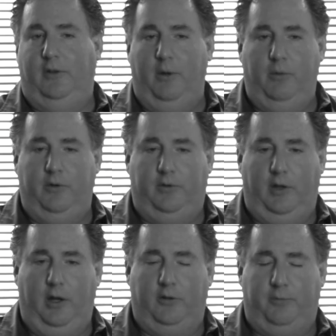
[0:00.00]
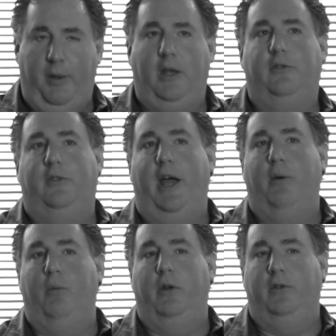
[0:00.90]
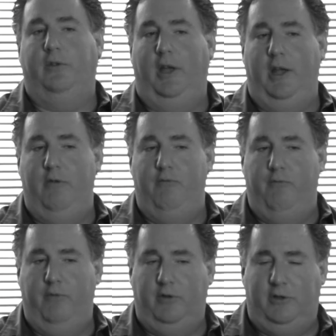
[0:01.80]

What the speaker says: It was a space that was in